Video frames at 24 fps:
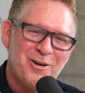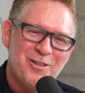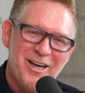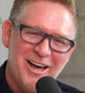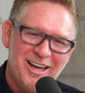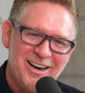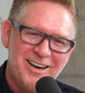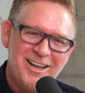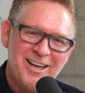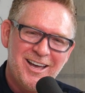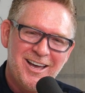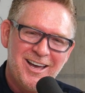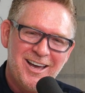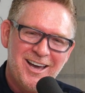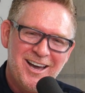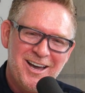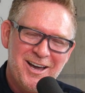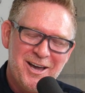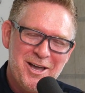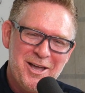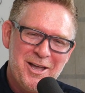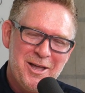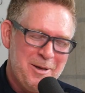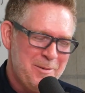hold on.
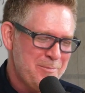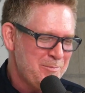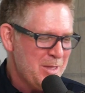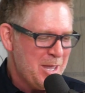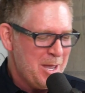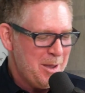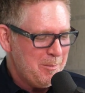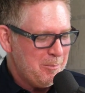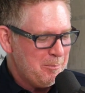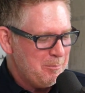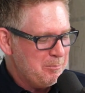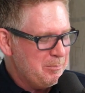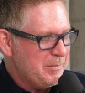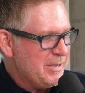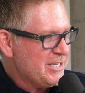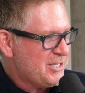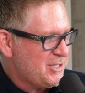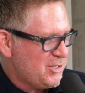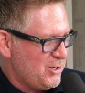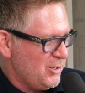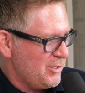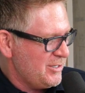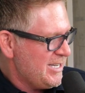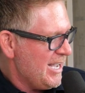
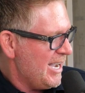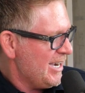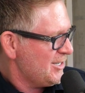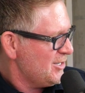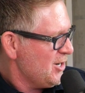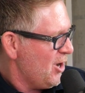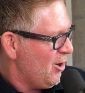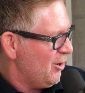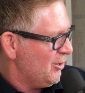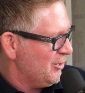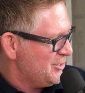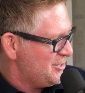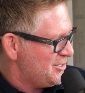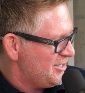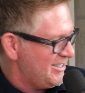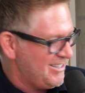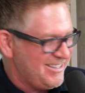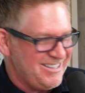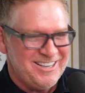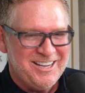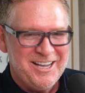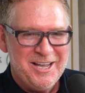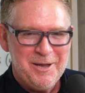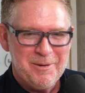Mr.
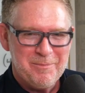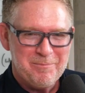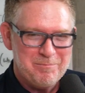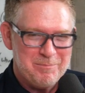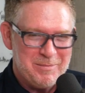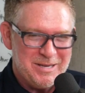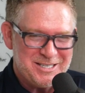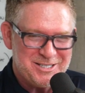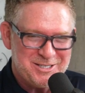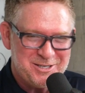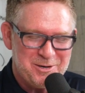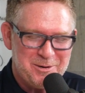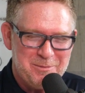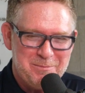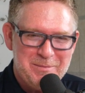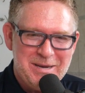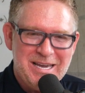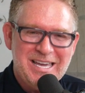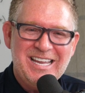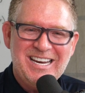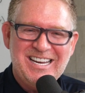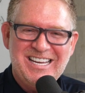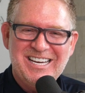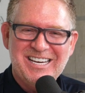Technology, Mr.
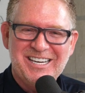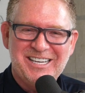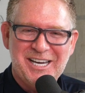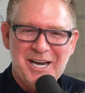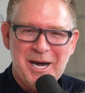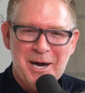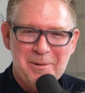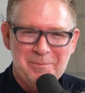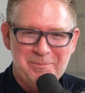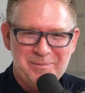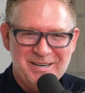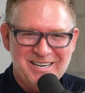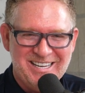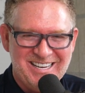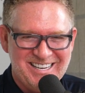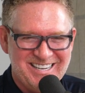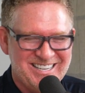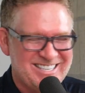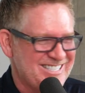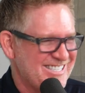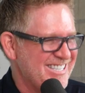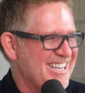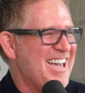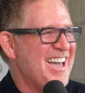Media
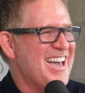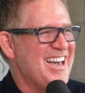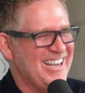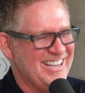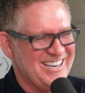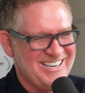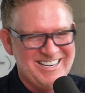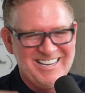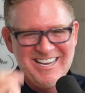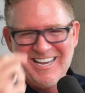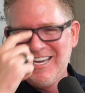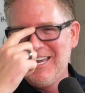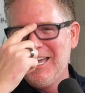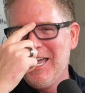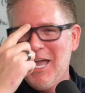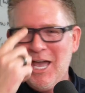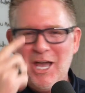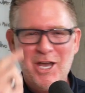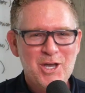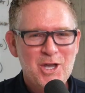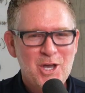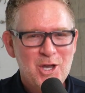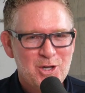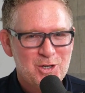Company said
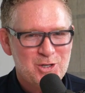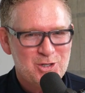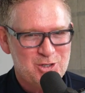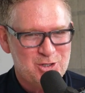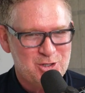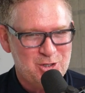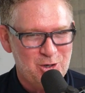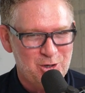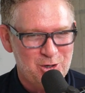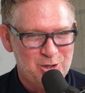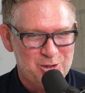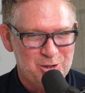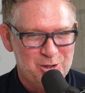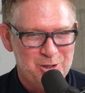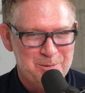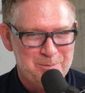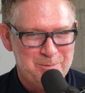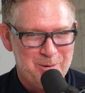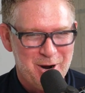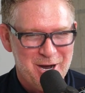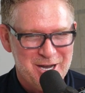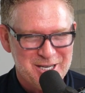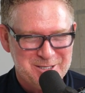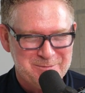
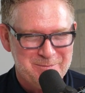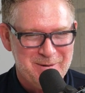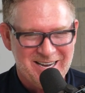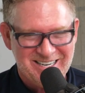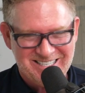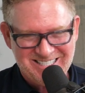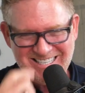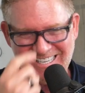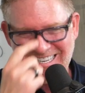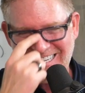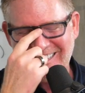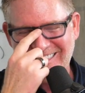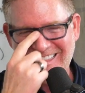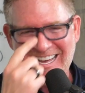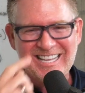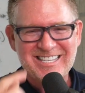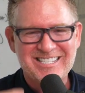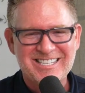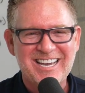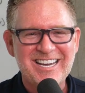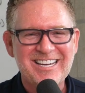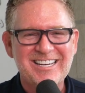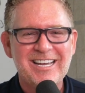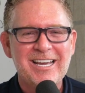circle prospecting.
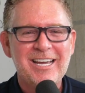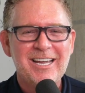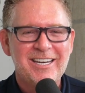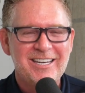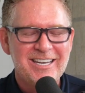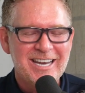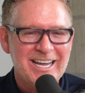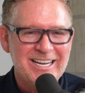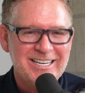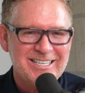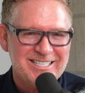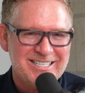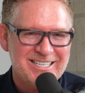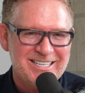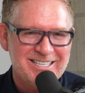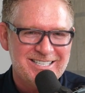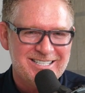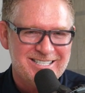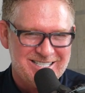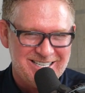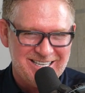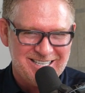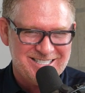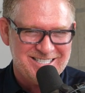That's like
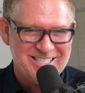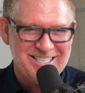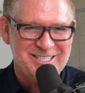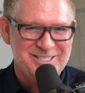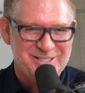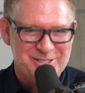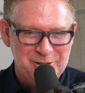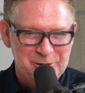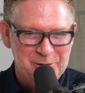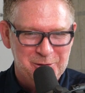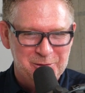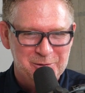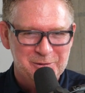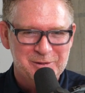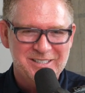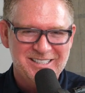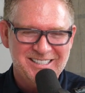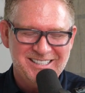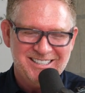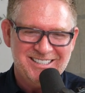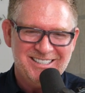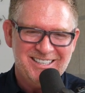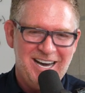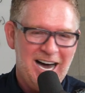1962.
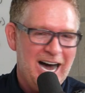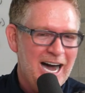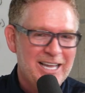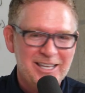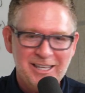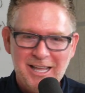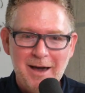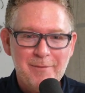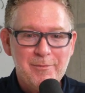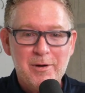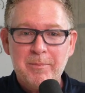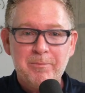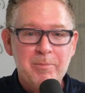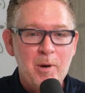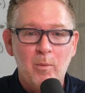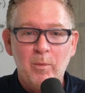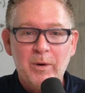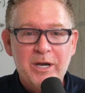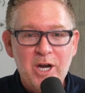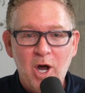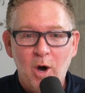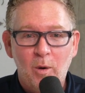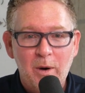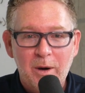I love it,
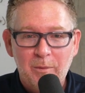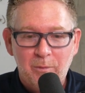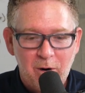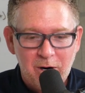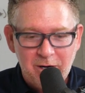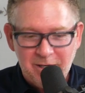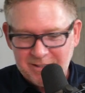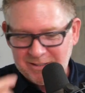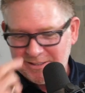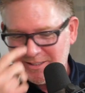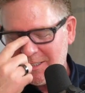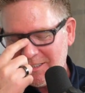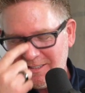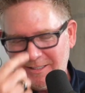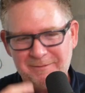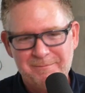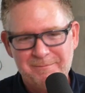but we know what works.